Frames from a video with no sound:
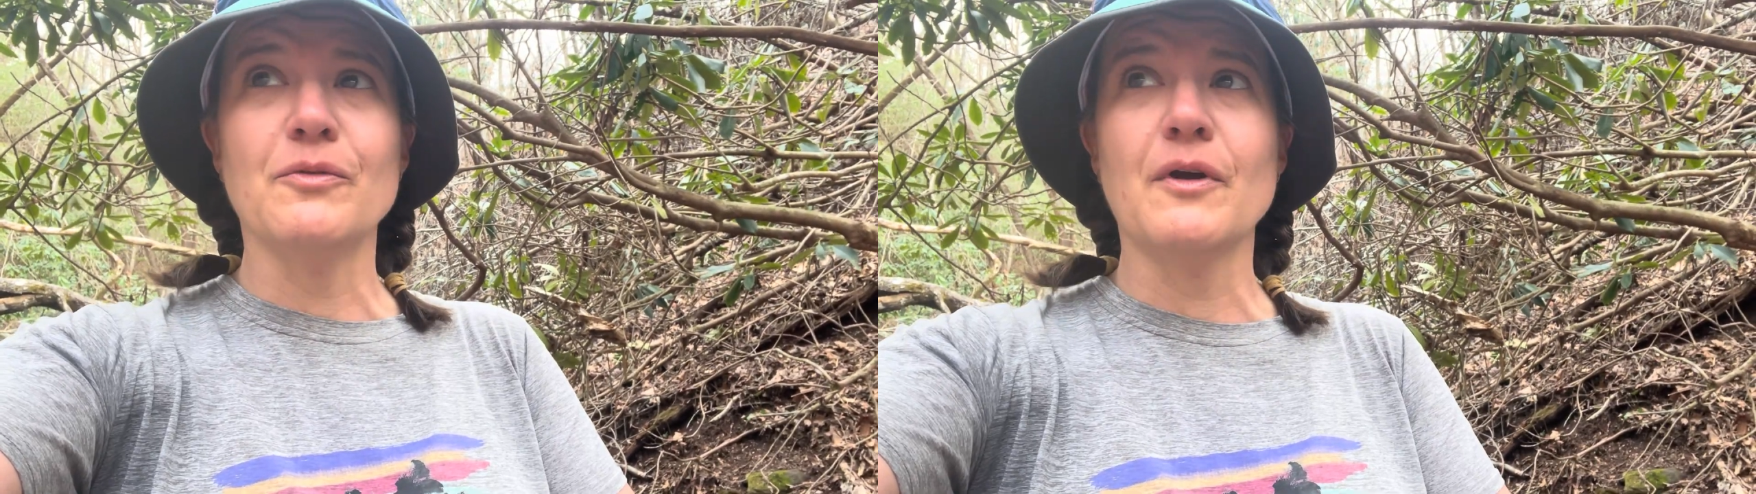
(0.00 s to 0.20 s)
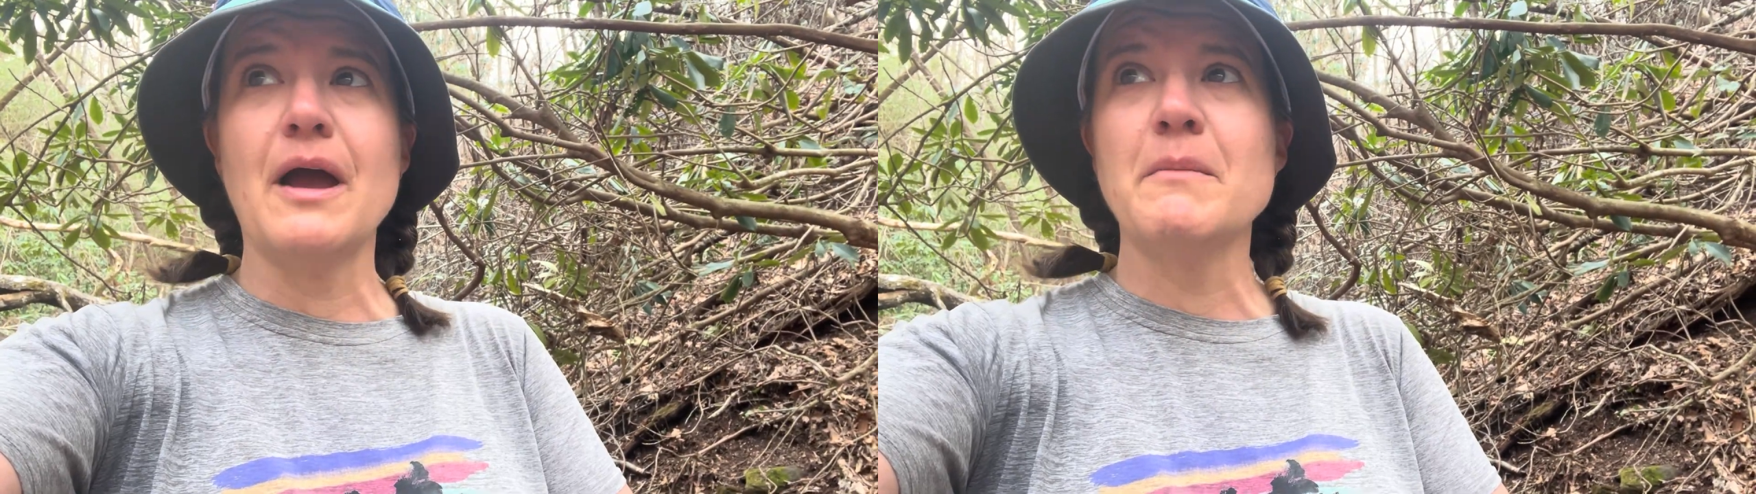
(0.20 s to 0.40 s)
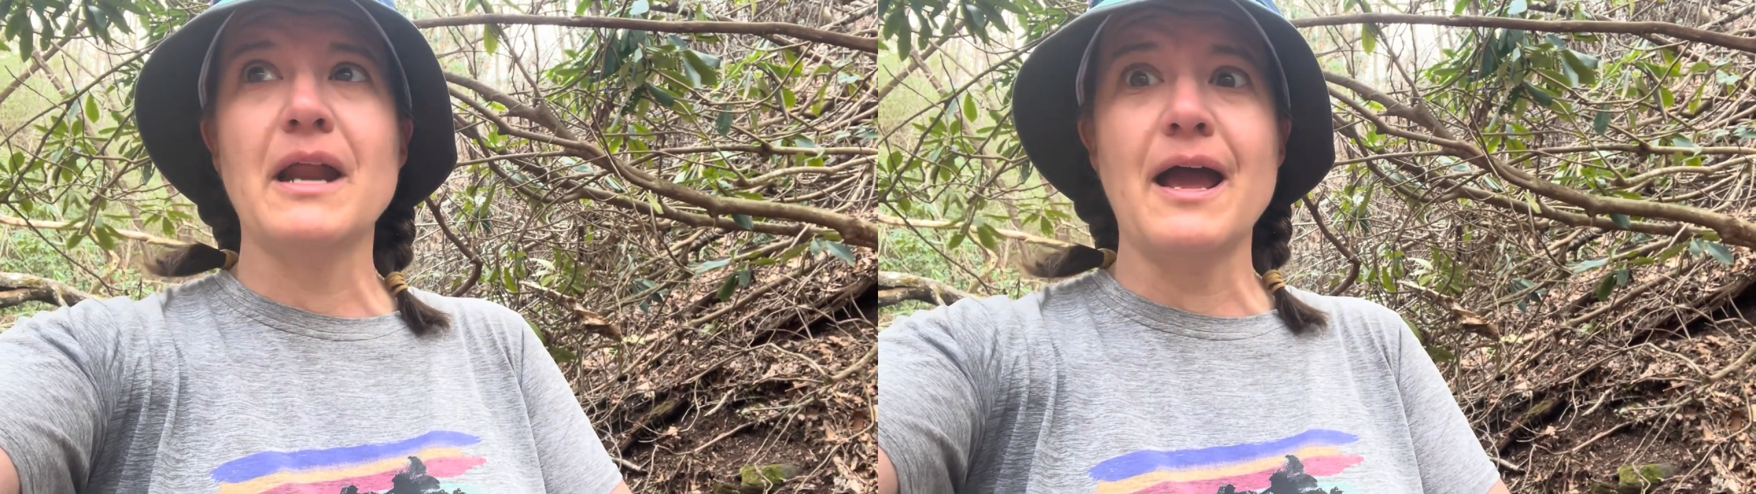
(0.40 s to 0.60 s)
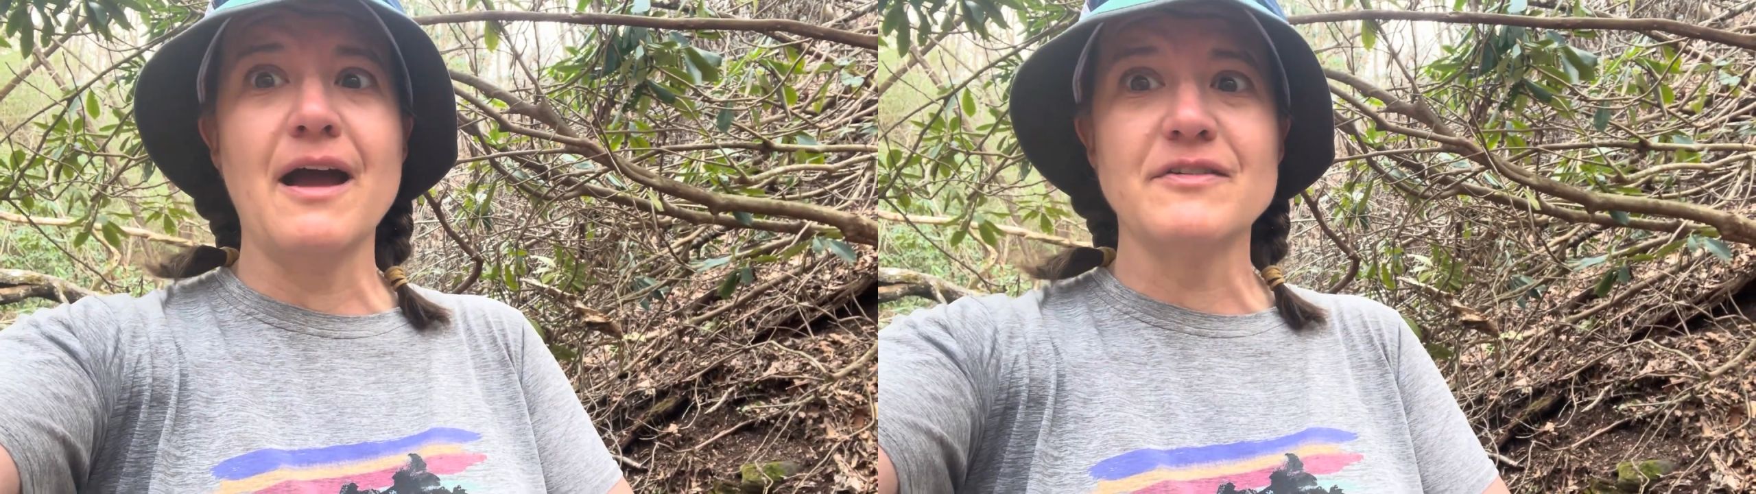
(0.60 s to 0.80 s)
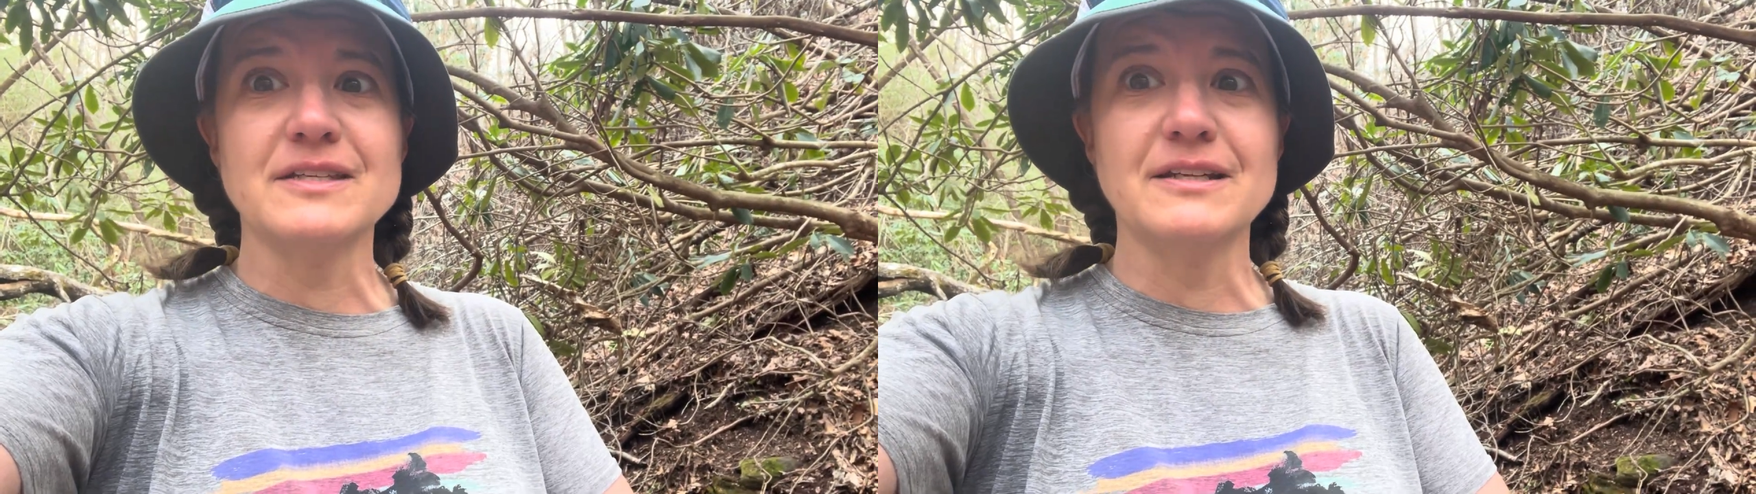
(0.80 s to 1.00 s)
I
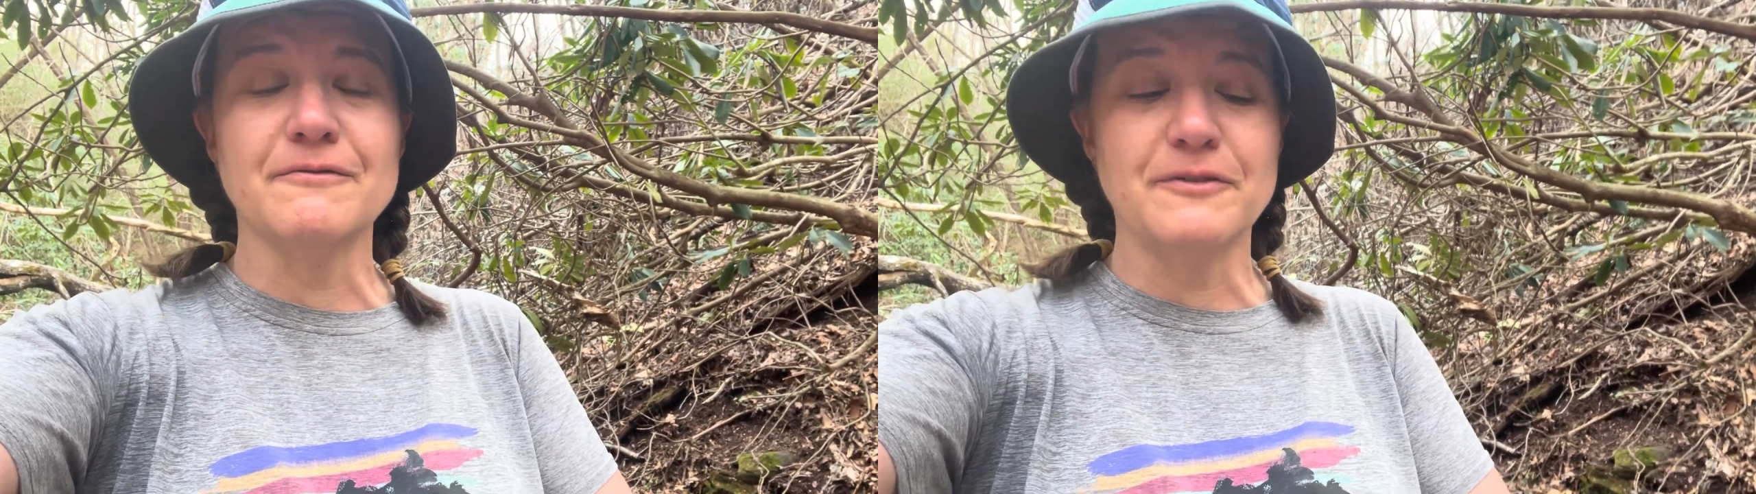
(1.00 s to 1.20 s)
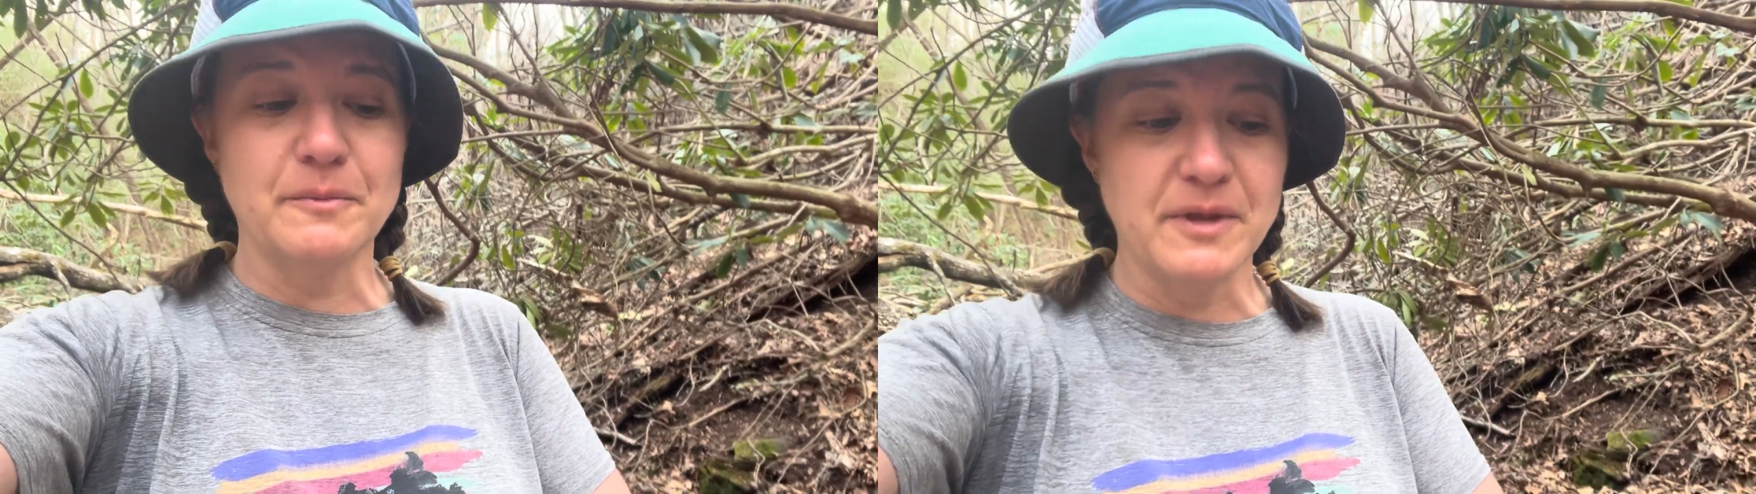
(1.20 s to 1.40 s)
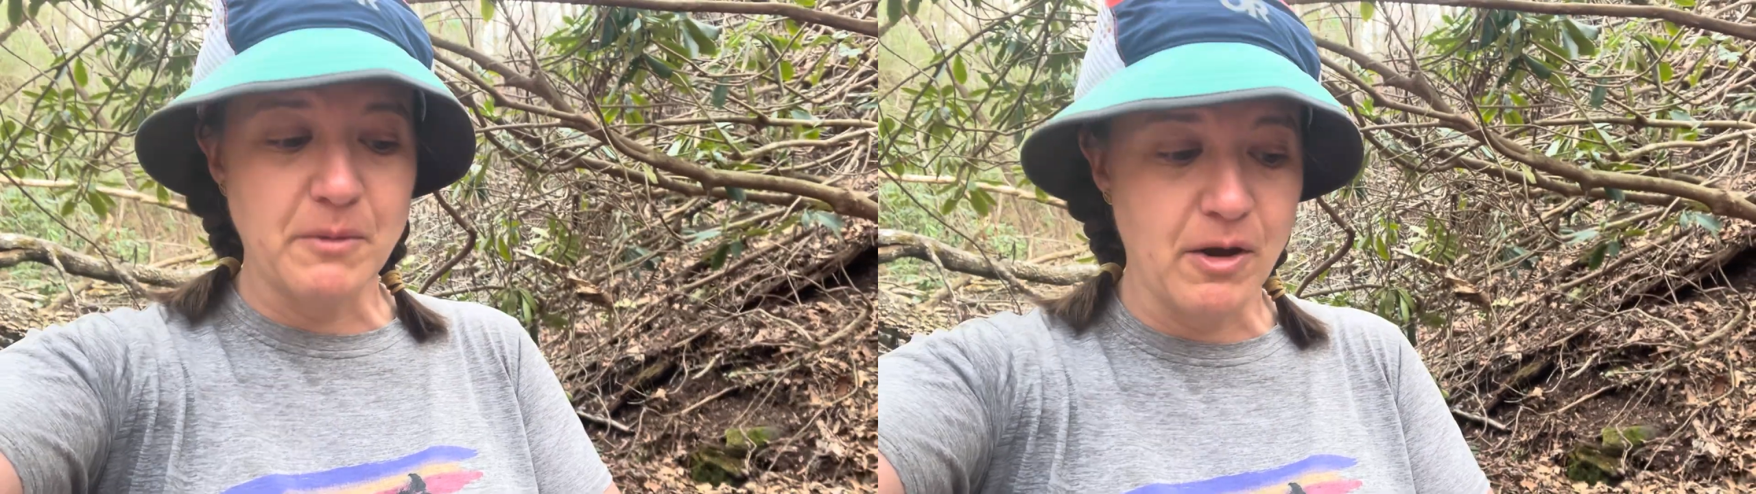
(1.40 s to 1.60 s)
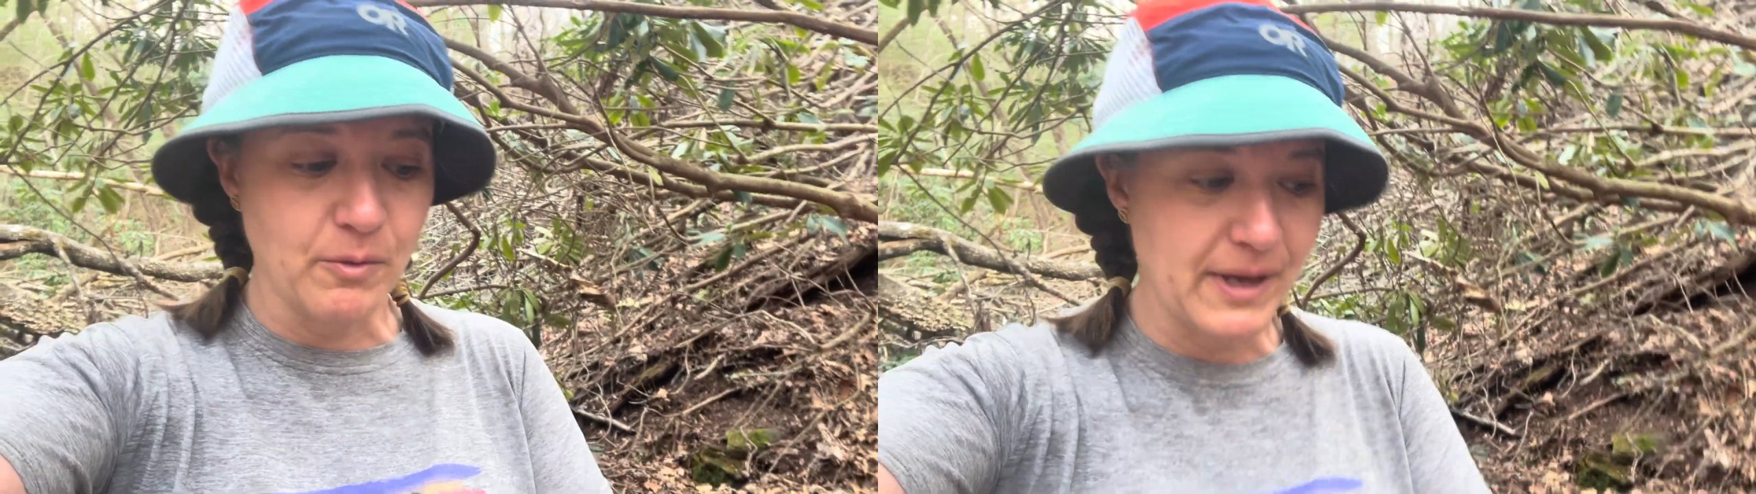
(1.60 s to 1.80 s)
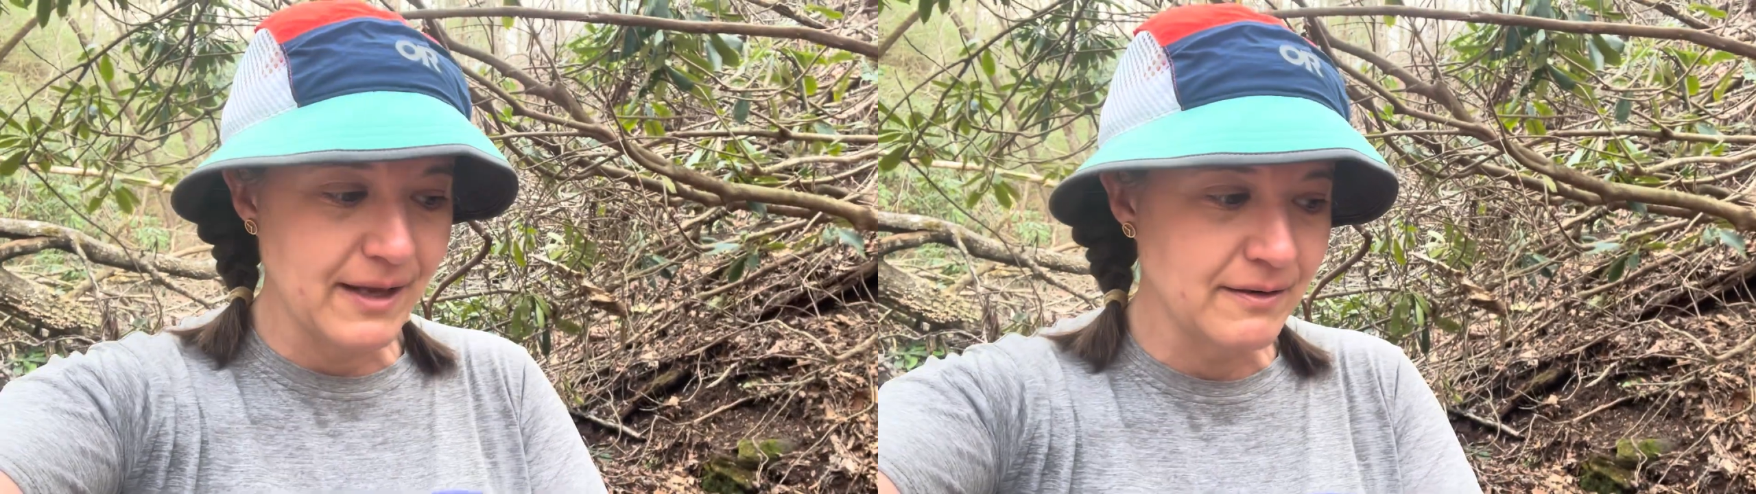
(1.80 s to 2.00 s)
obviously didn't film them all.
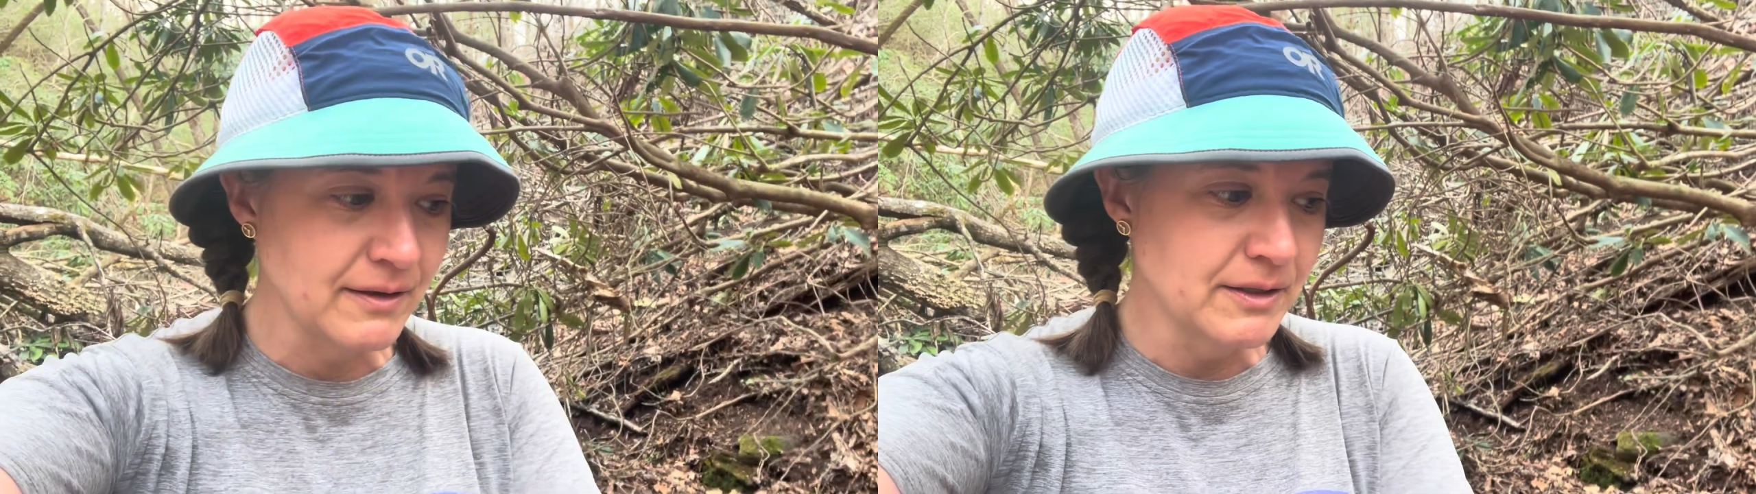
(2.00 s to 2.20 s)
We had